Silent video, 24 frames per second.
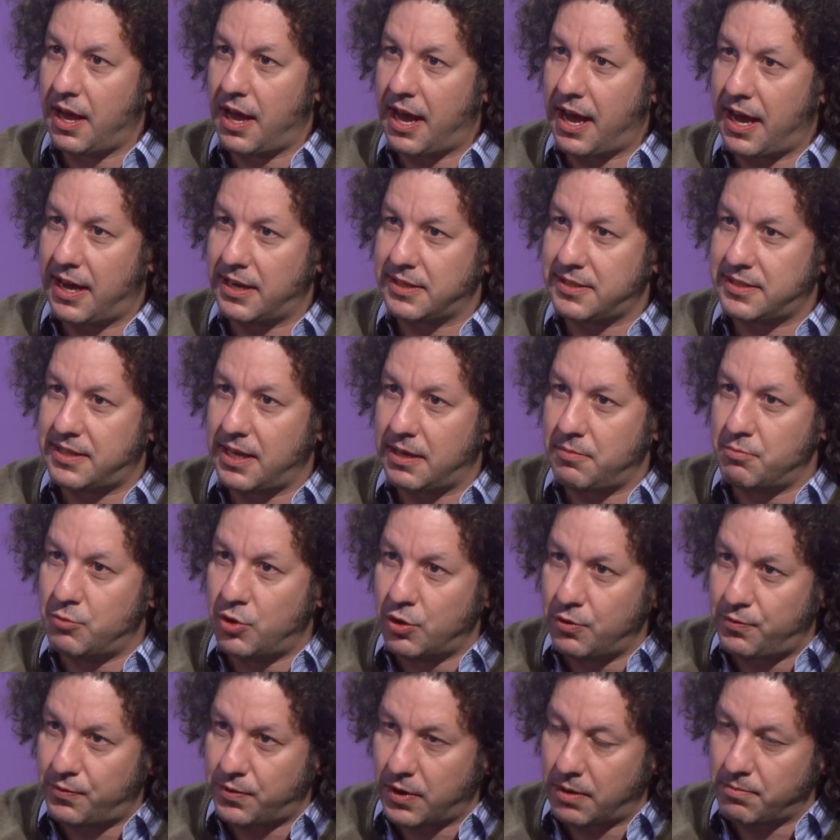as they
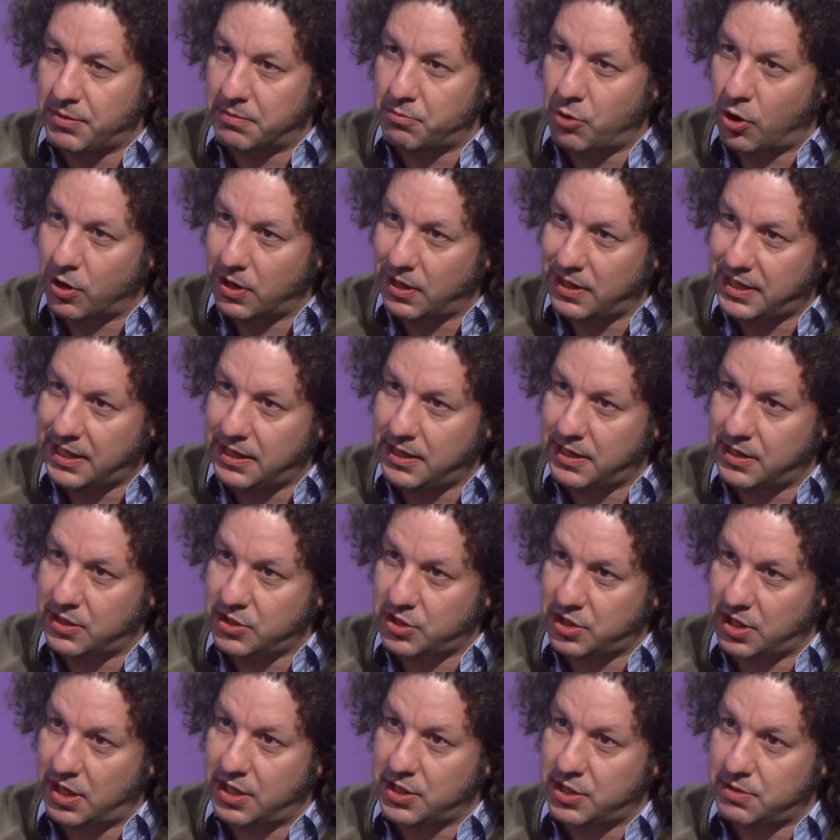move from the more lenient
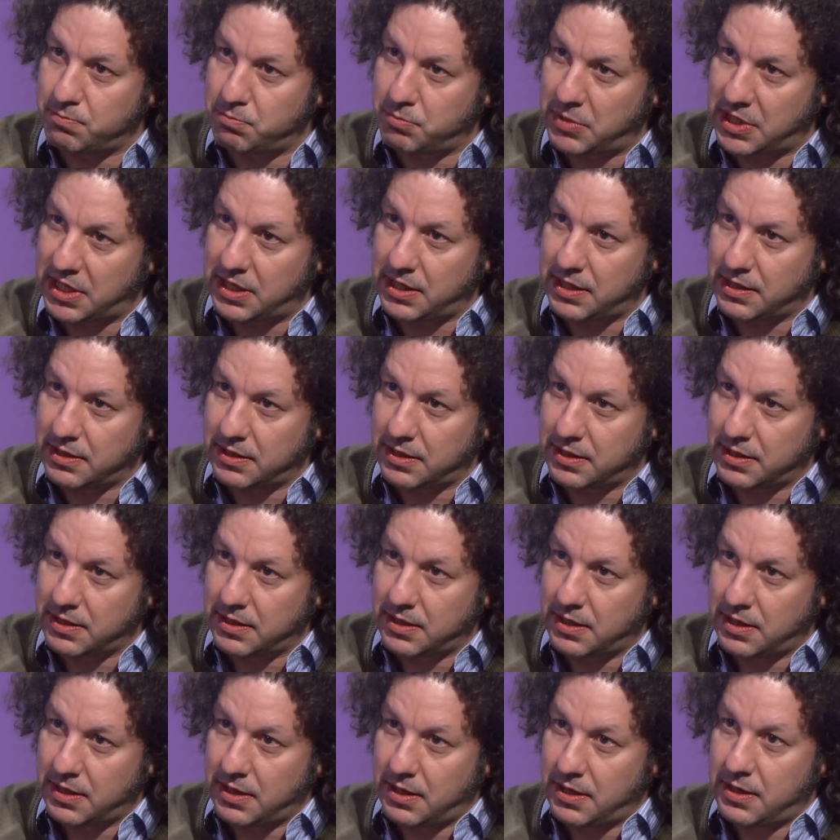judge, me,
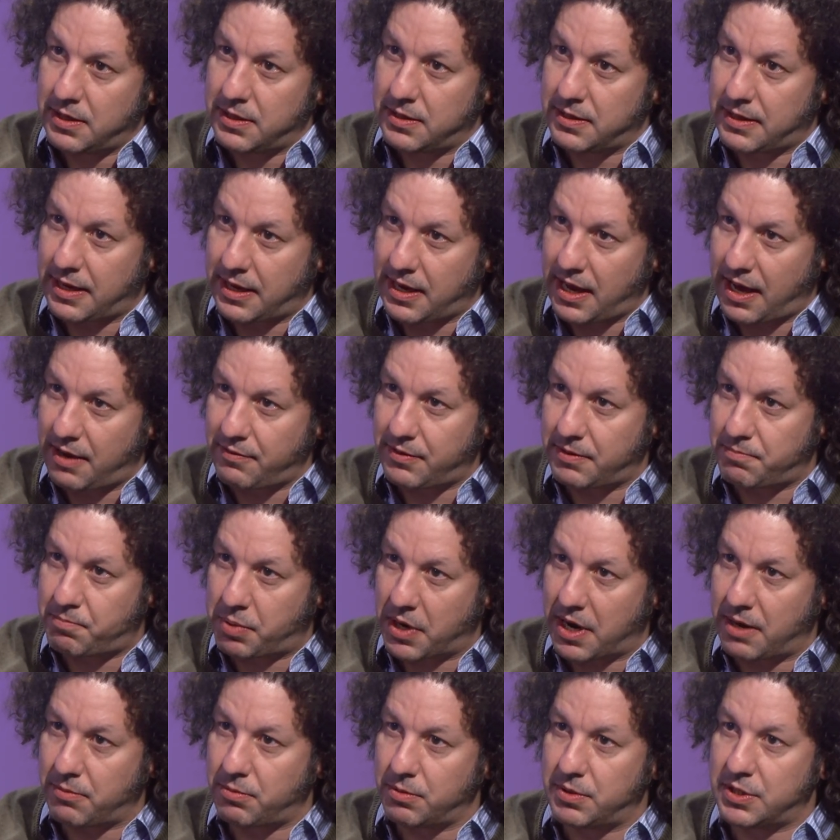they have a
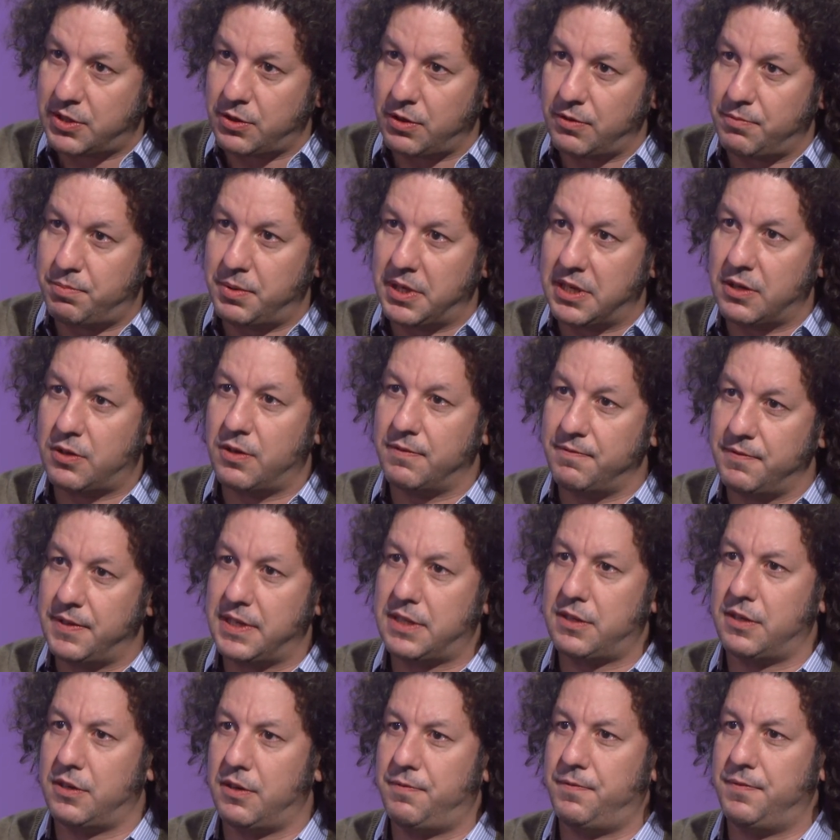probability of being
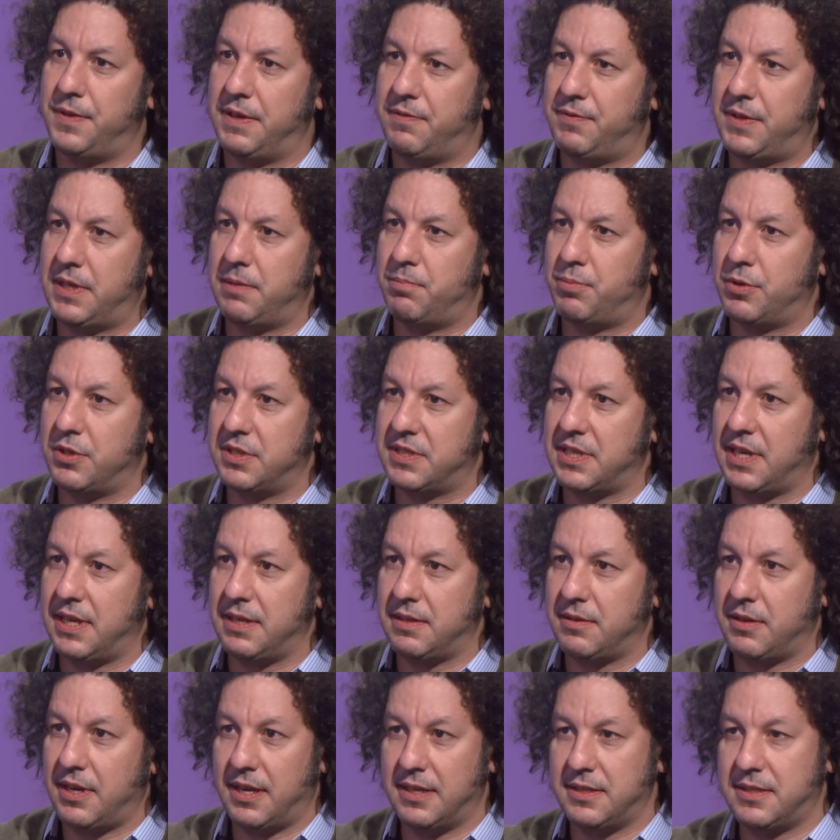convicted of 50%.
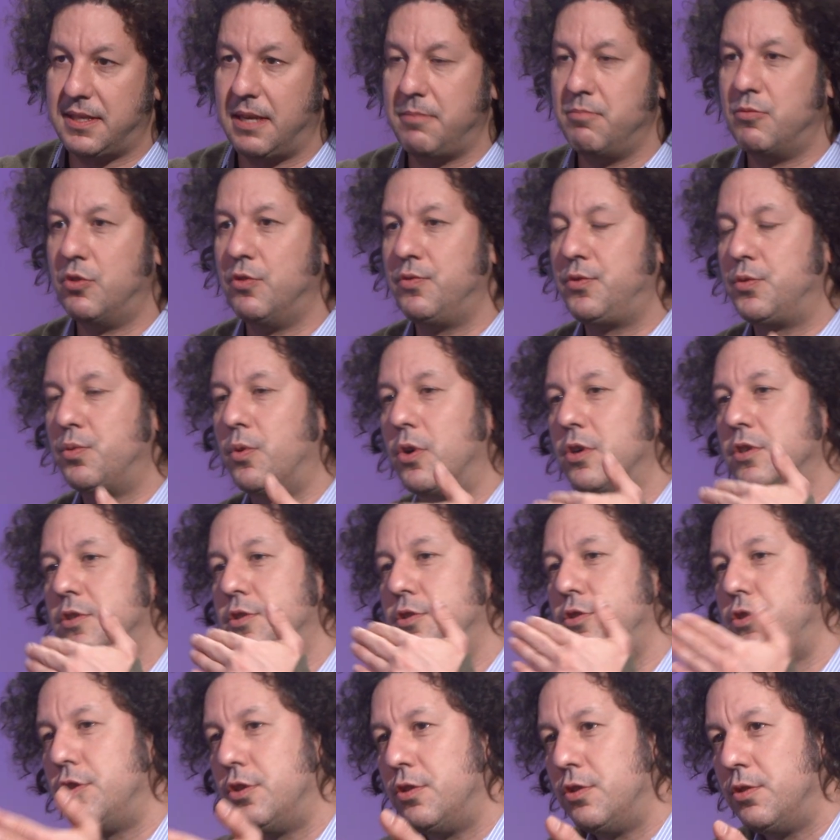As they move towards
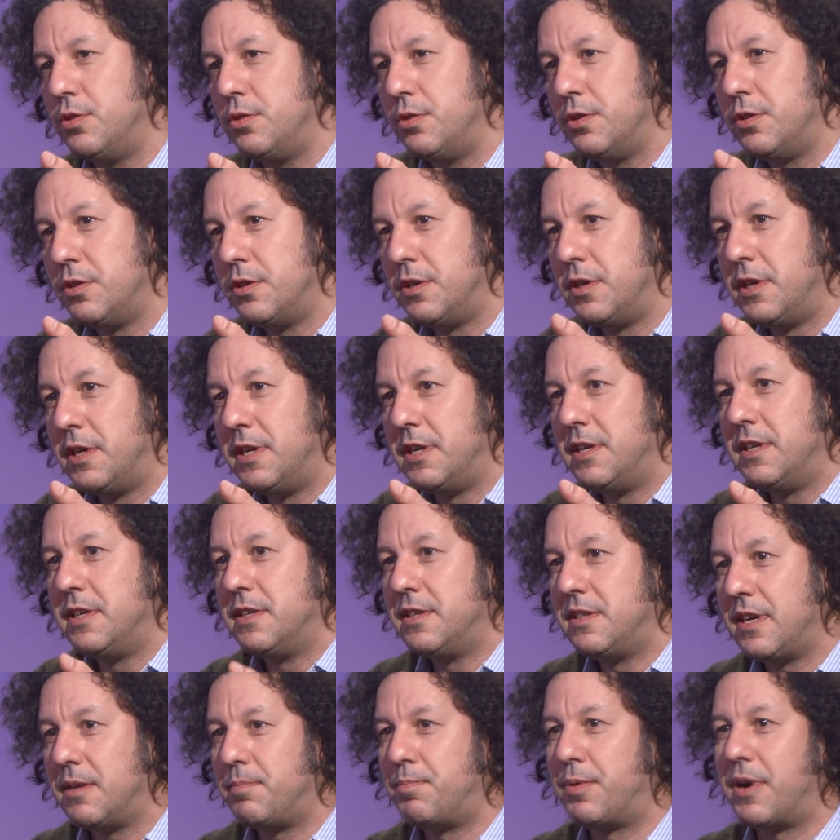you,
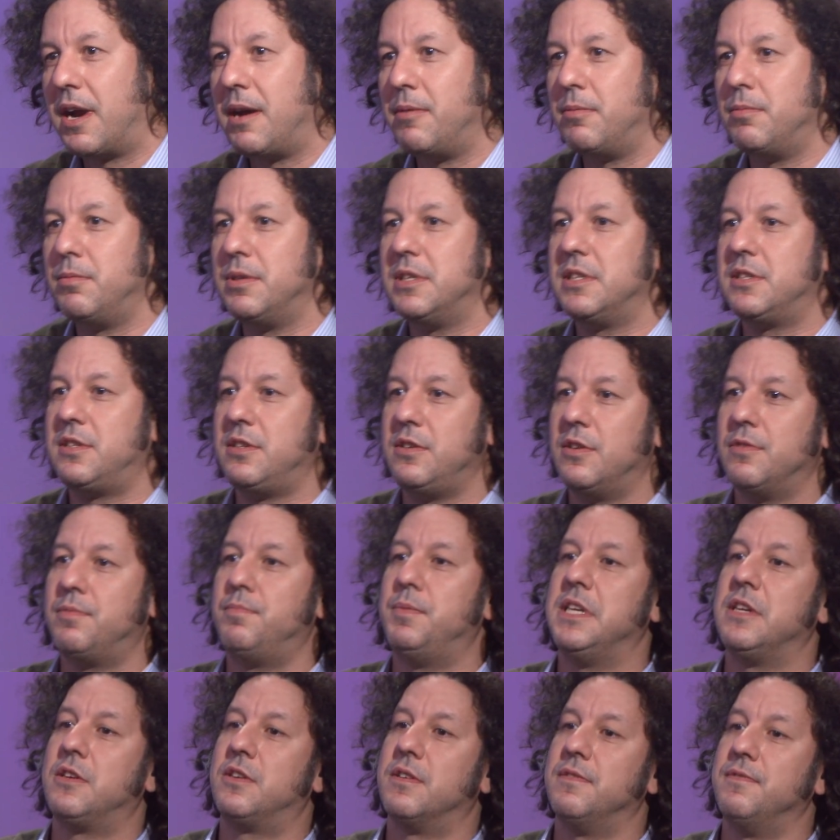their probability of
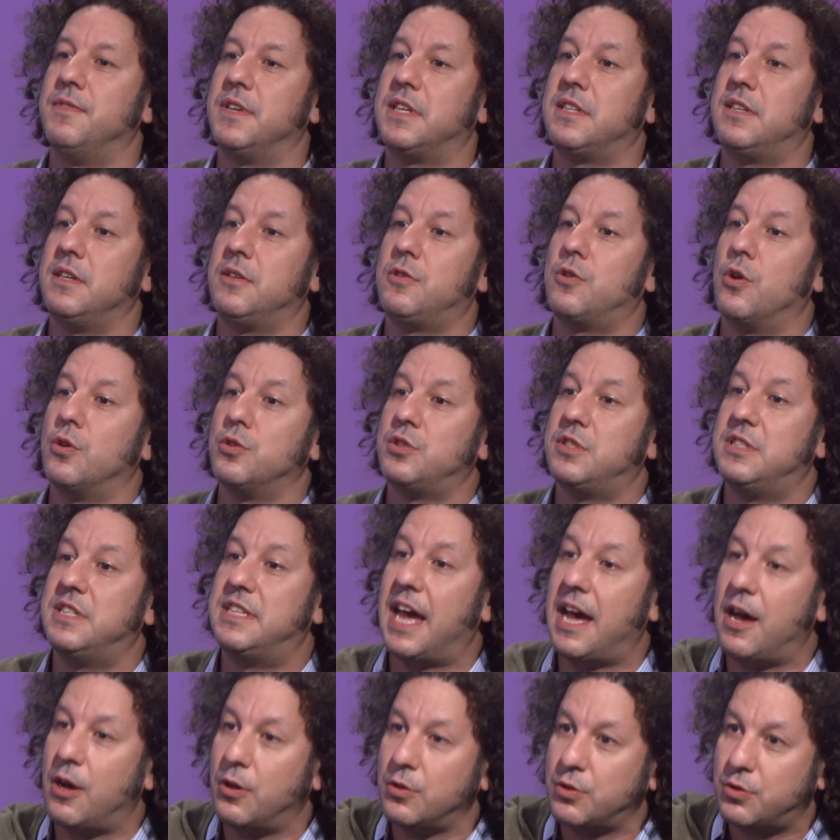being convicted goes
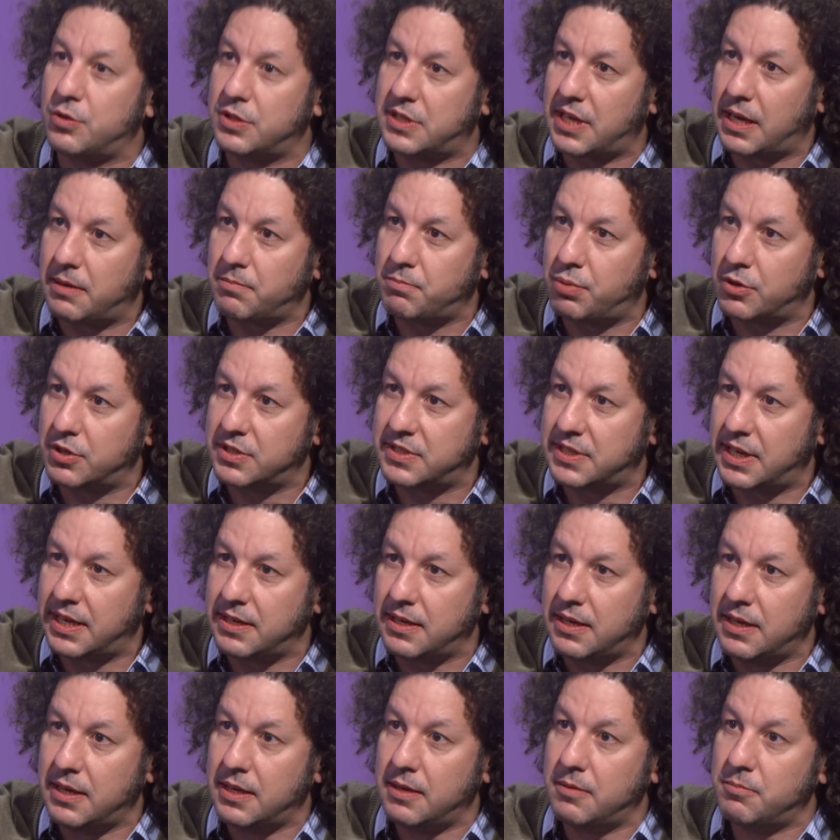down to 10%,
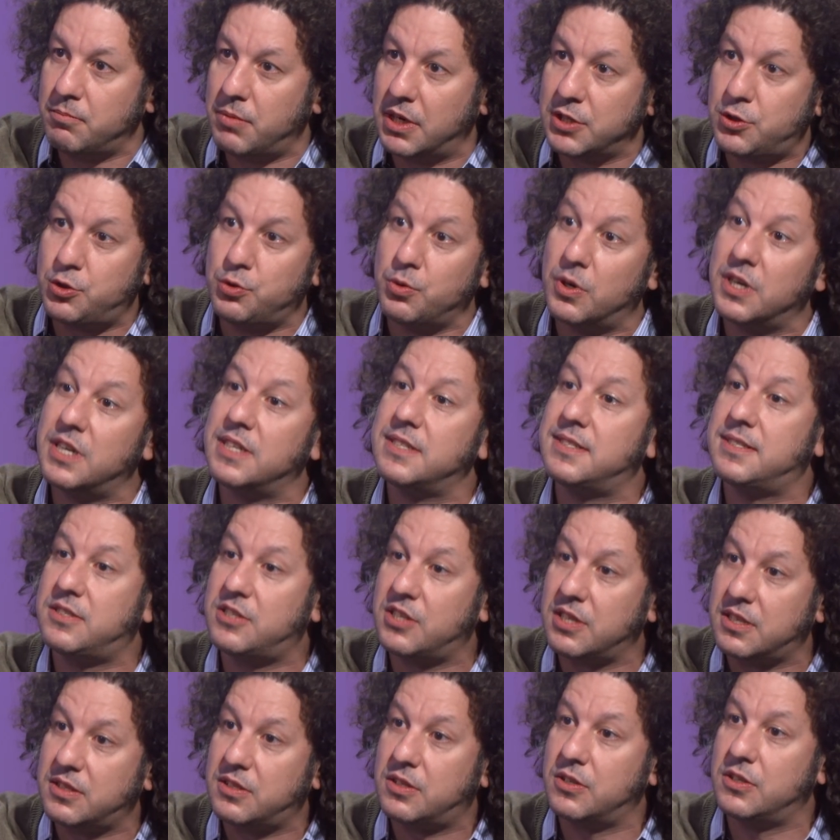but you are a
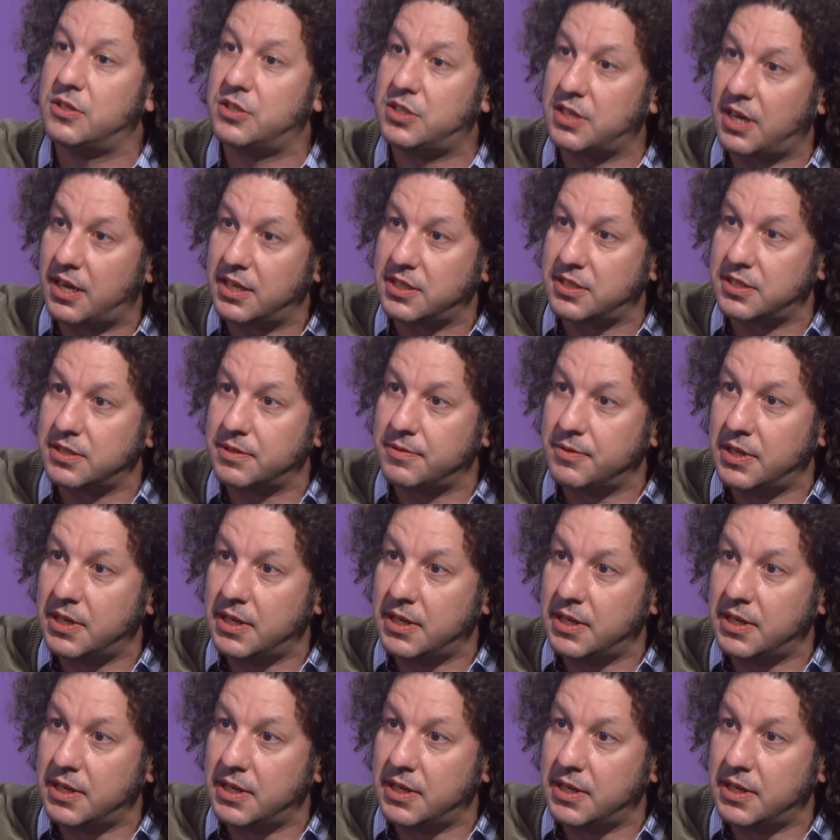stricter judge.